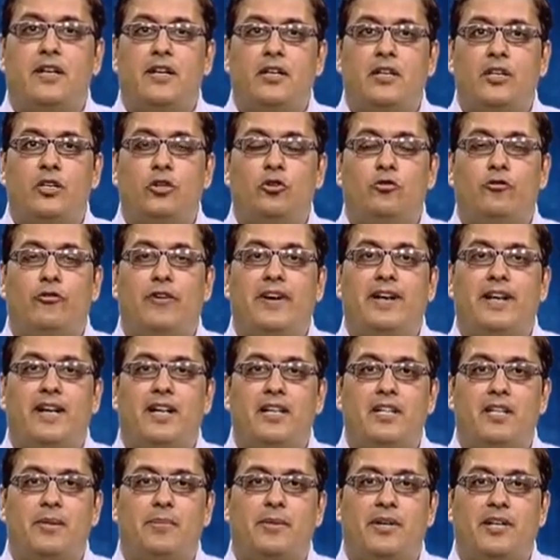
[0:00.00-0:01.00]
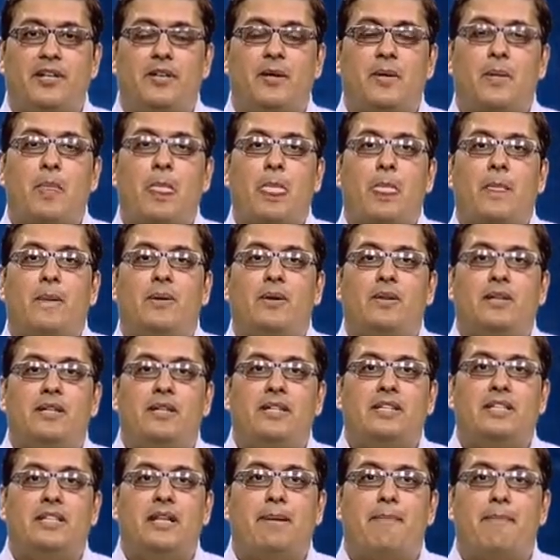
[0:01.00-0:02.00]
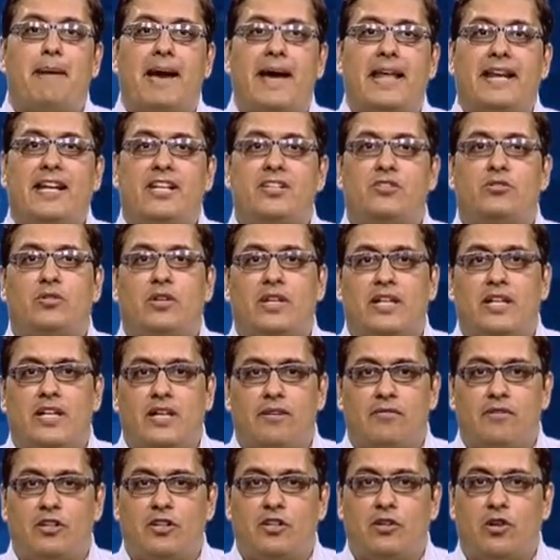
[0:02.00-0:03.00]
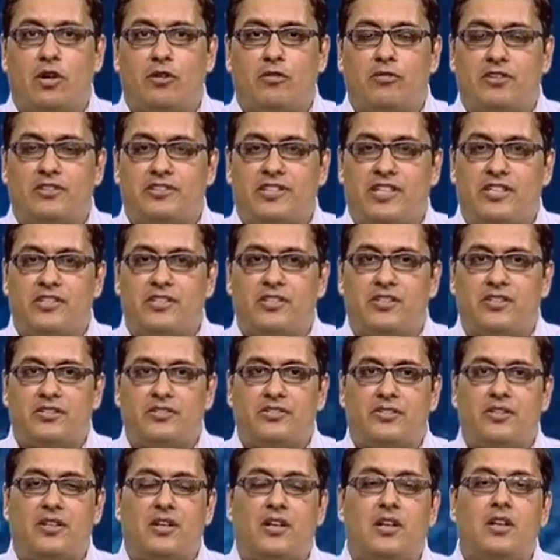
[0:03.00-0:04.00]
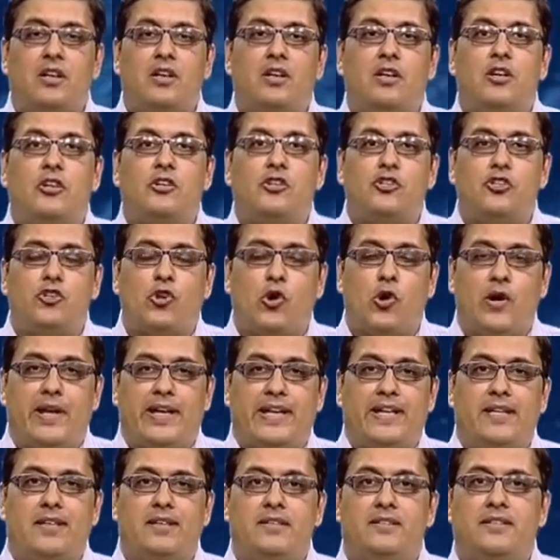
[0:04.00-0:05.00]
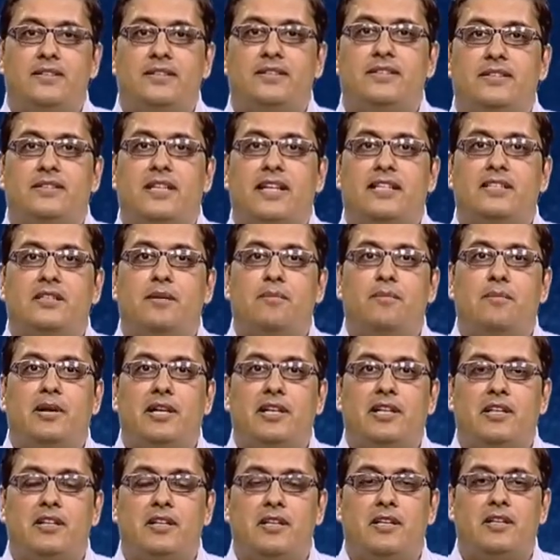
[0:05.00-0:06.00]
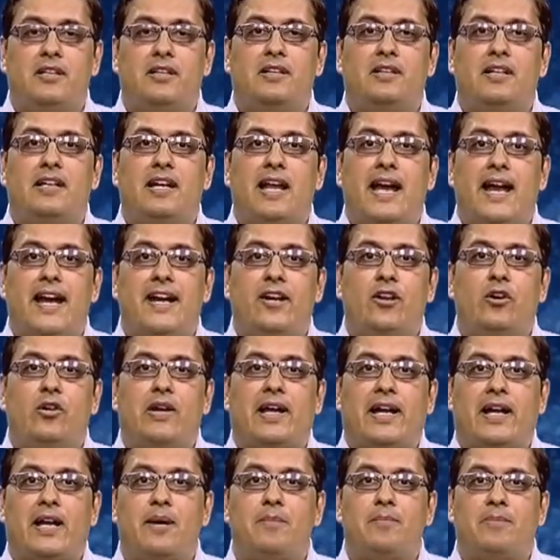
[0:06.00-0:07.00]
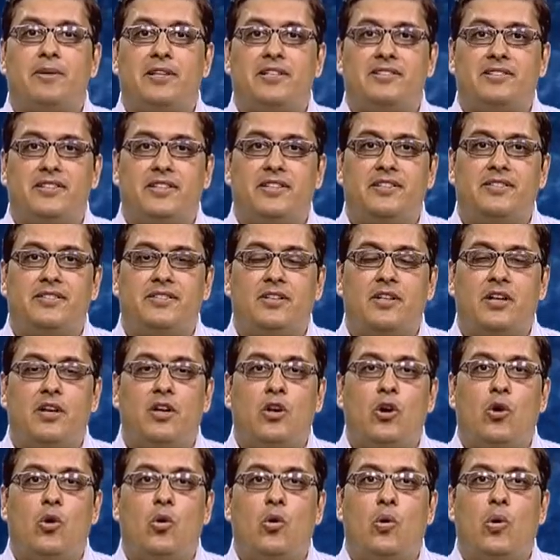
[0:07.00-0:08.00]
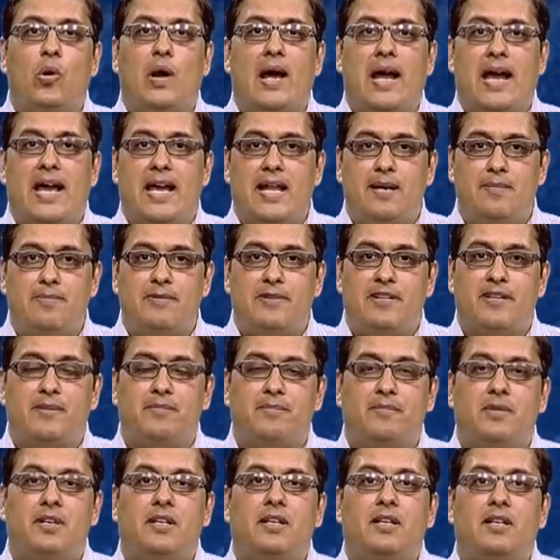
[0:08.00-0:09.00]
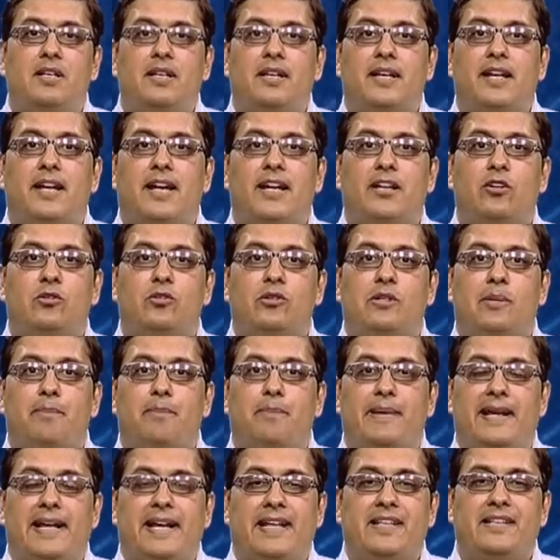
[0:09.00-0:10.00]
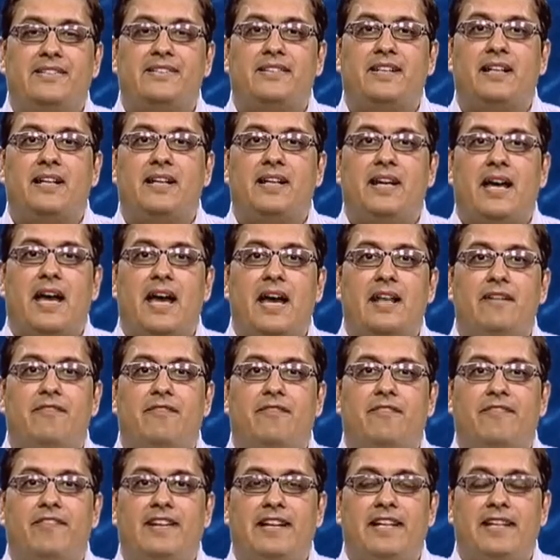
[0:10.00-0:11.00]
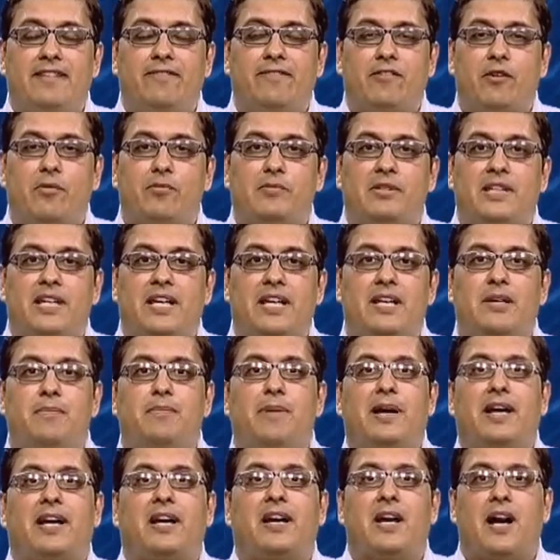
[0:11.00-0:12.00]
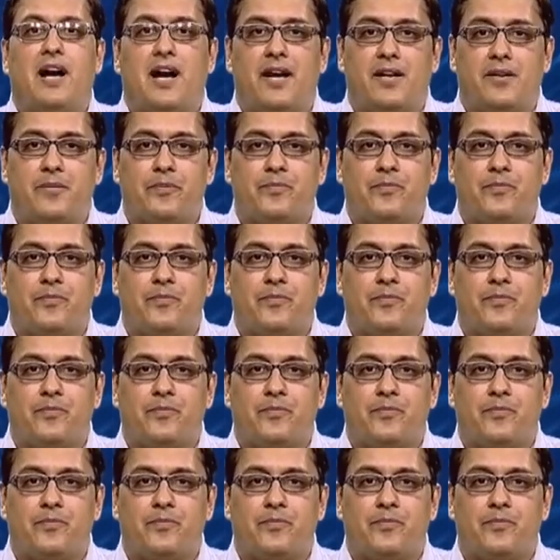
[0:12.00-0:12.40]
UFED Ultimate, they managed to recover conversations showing that the murderer relied on accomplices who helped him get to the place and flee from there by car.